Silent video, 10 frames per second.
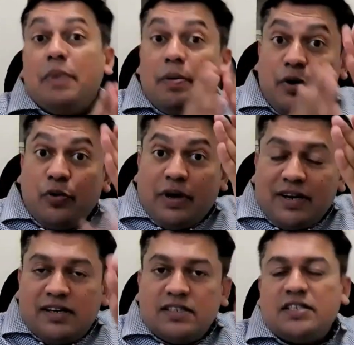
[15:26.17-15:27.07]
Maybe you
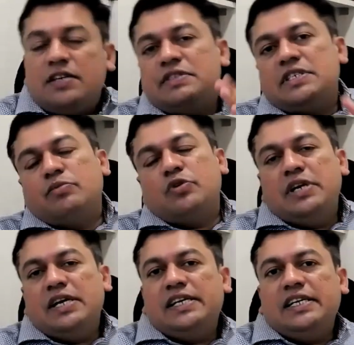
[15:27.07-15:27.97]
can consult with some
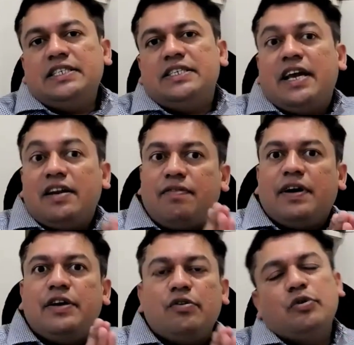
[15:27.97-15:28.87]
good dietitian and
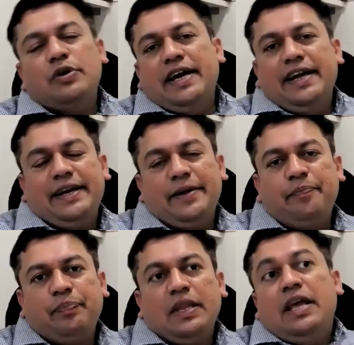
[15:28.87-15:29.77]
find out good diet.
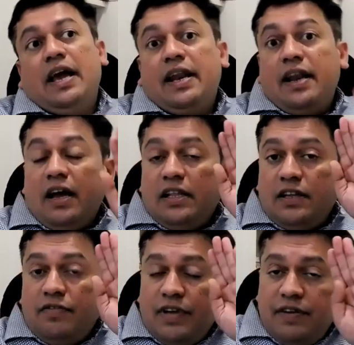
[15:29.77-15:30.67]
And
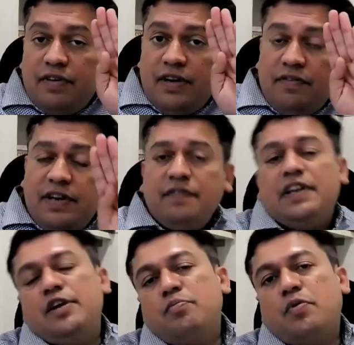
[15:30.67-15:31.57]
another
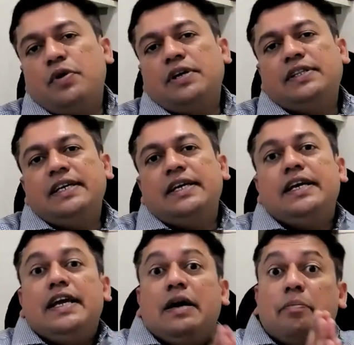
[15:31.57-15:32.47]
very important
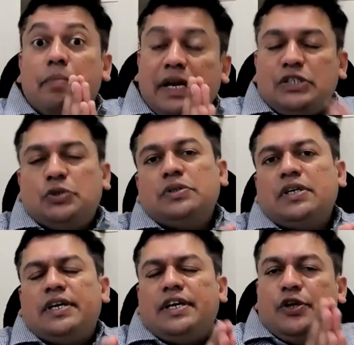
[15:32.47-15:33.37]
thing, make sure
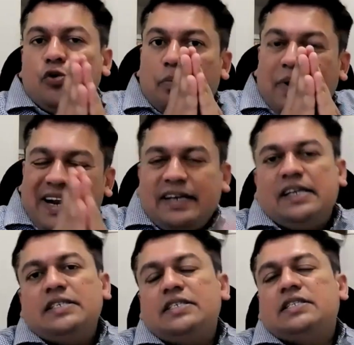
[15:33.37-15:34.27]
that you
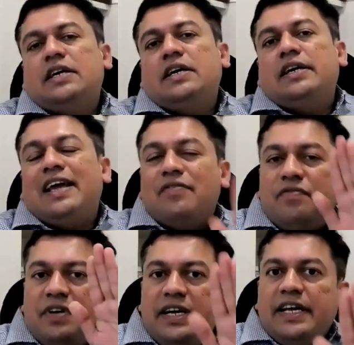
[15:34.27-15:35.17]
practice that
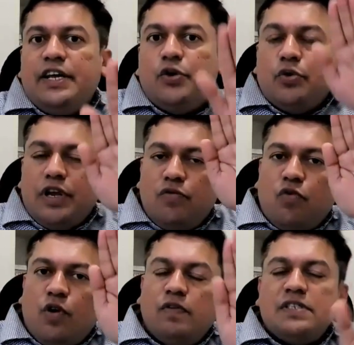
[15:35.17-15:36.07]
every day you
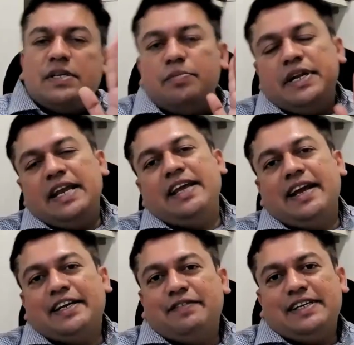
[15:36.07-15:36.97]
involve in some daily
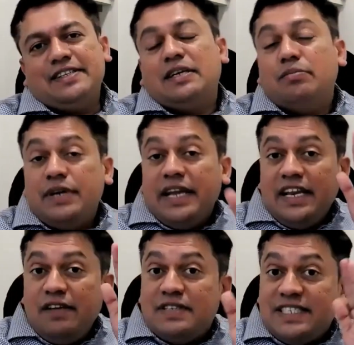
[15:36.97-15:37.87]
activity, some
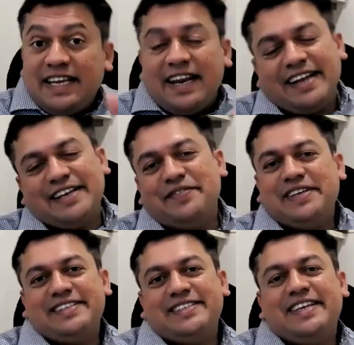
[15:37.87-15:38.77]
daily physical
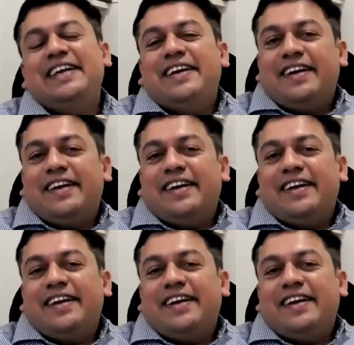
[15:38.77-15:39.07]
activities.